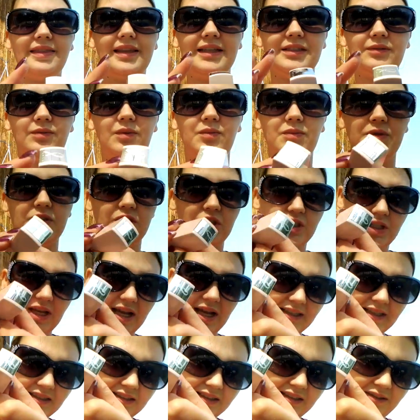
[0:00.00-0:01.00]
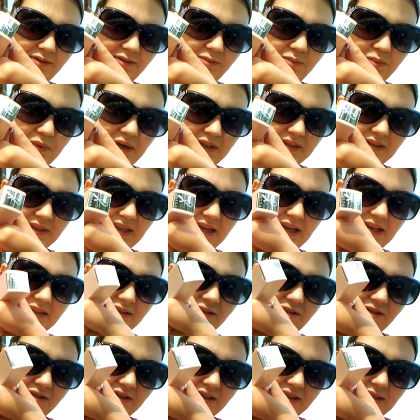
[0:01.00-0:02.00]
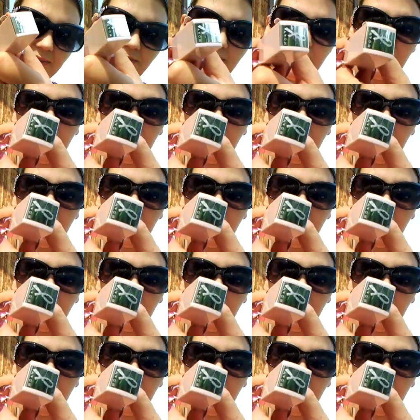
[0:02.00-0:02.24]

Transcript: this one, which it has a little breast cancer symbol